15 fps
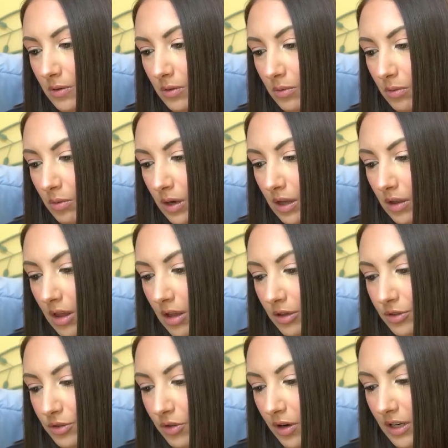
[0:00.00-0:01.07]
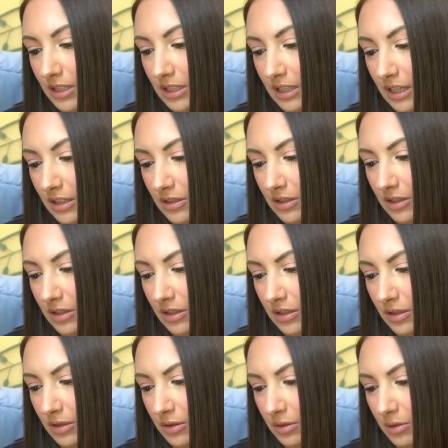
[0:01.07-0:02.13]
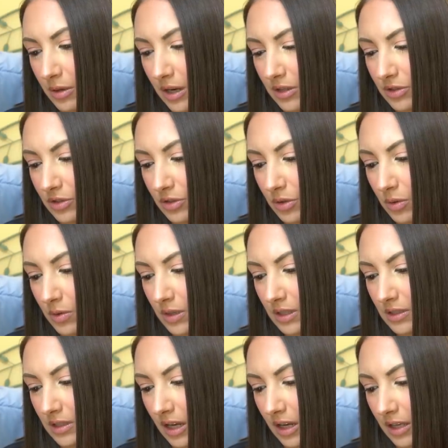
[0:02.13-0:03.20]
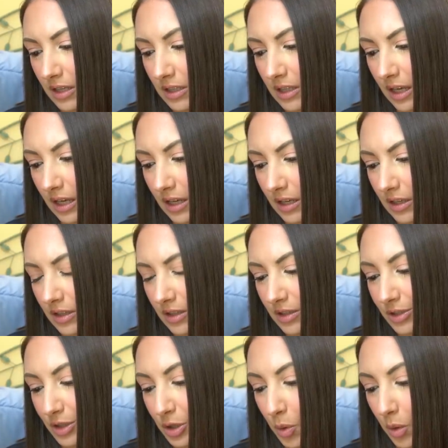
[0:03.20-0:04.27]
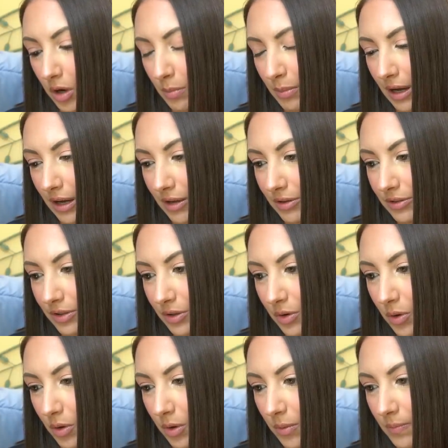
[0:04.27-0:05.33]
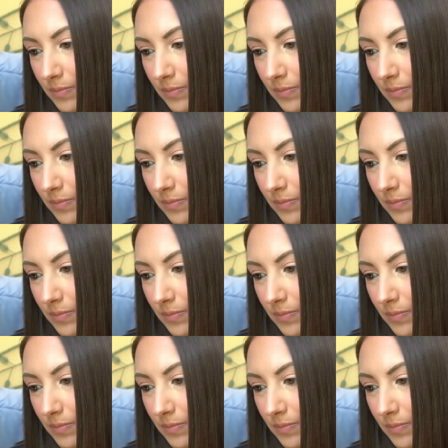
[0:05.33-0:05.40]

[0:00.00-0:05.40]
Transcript: Well, I'll try to get to you as soon as I can. Your pal, Nicole.